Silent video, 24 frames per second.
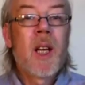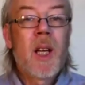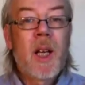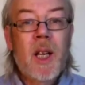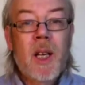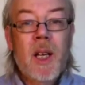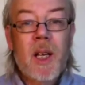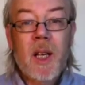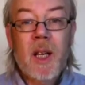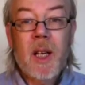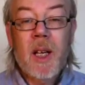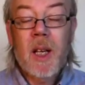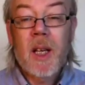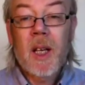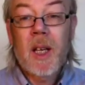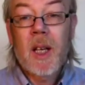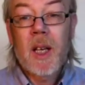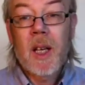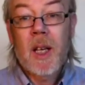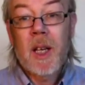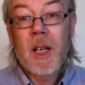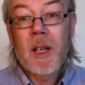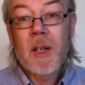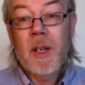
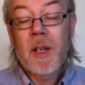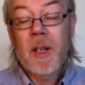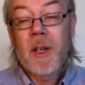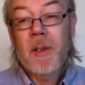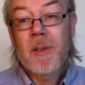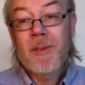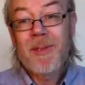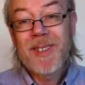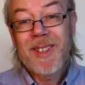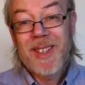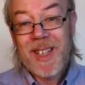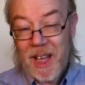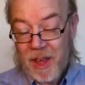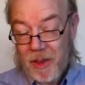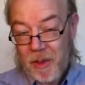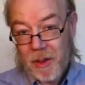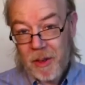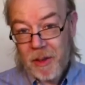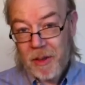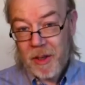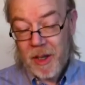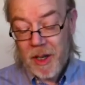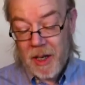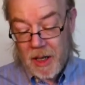
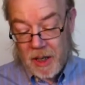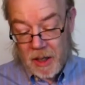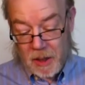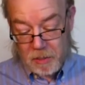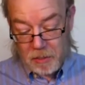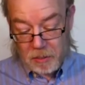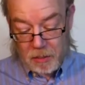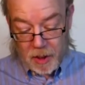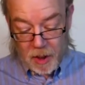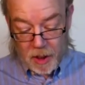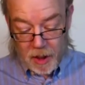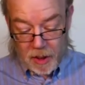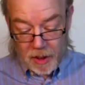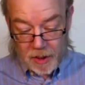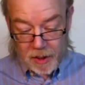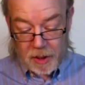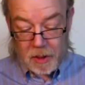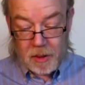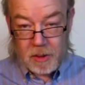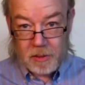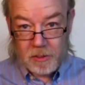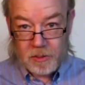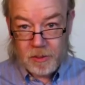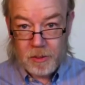leather,
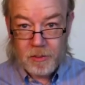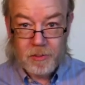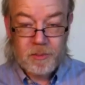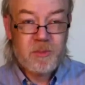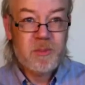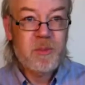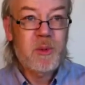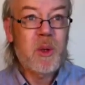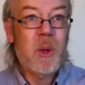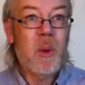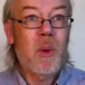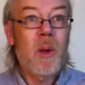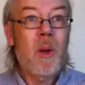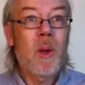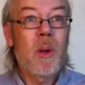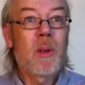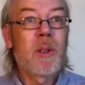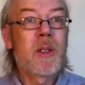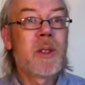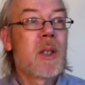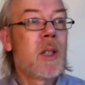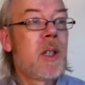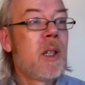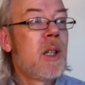but
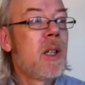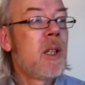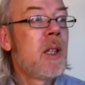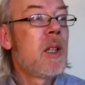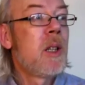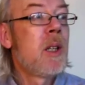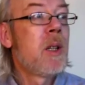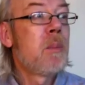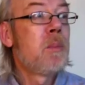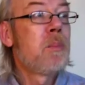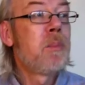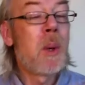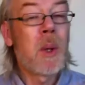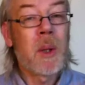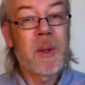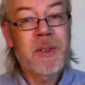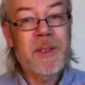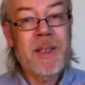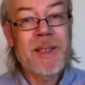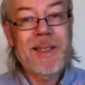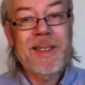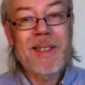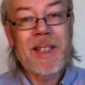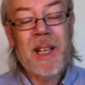so-called
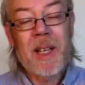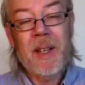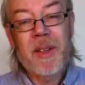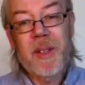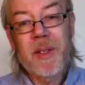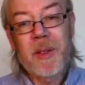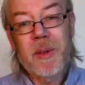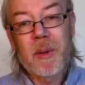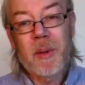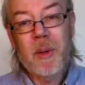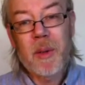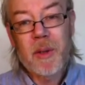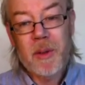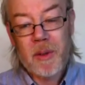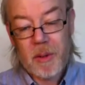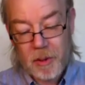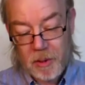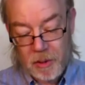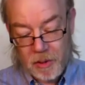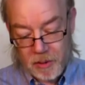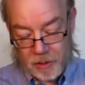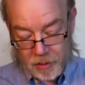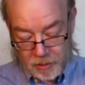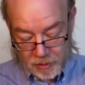bonded leather
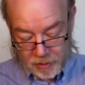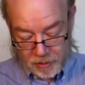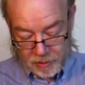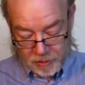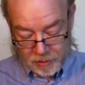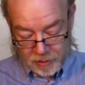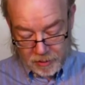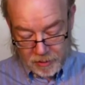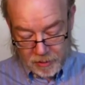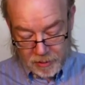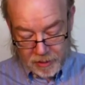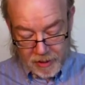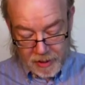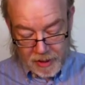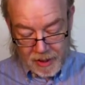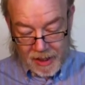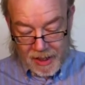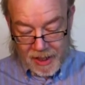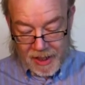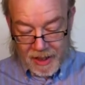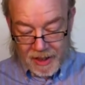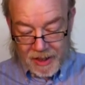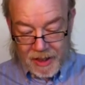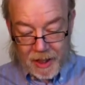or
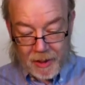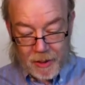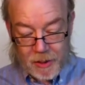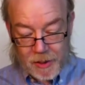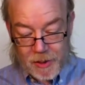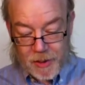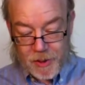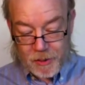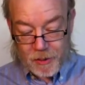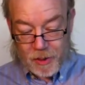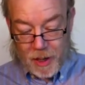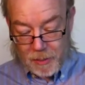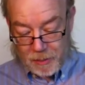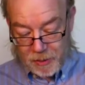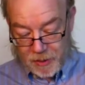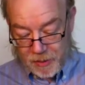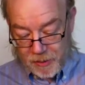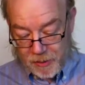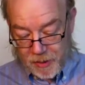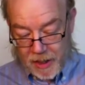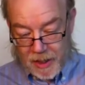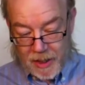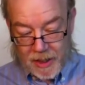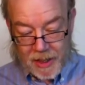leather scraps
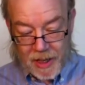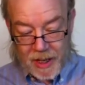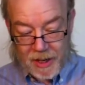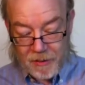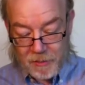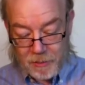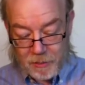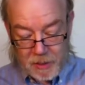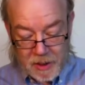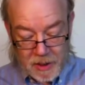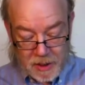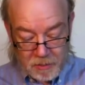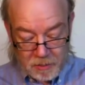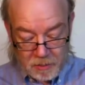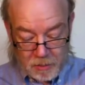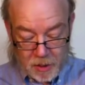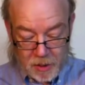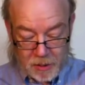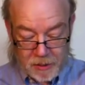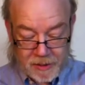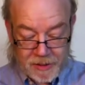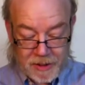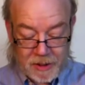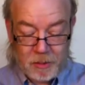that have been
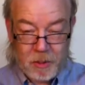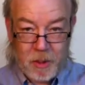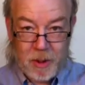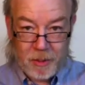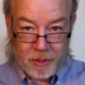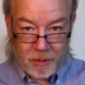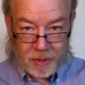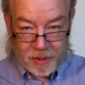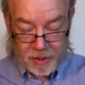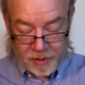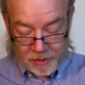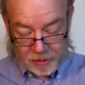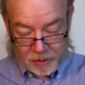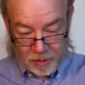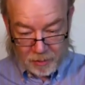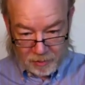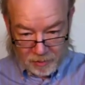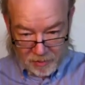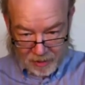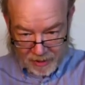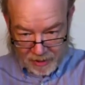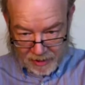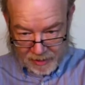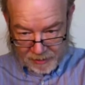bonded with
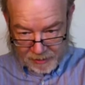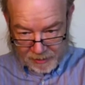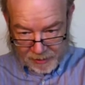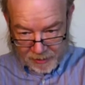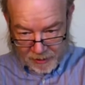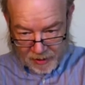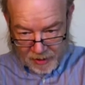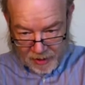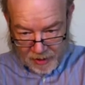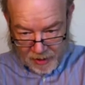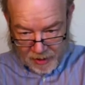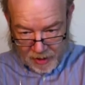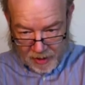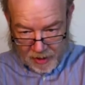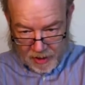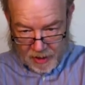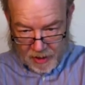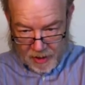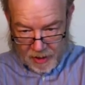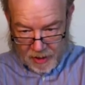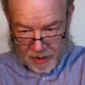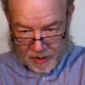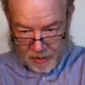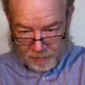something else.
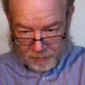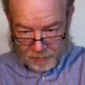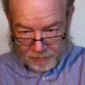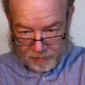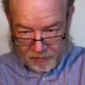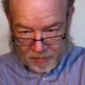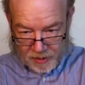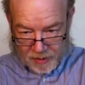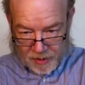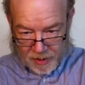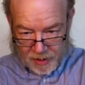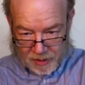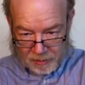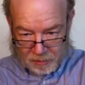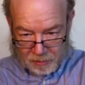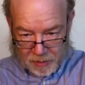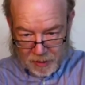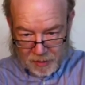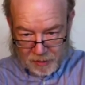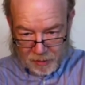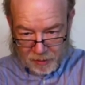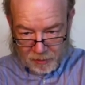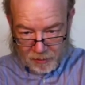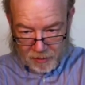The second
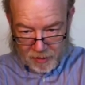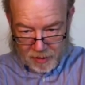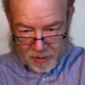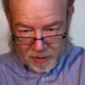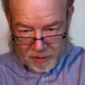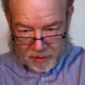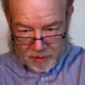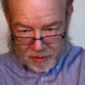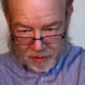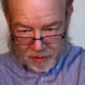piece of it,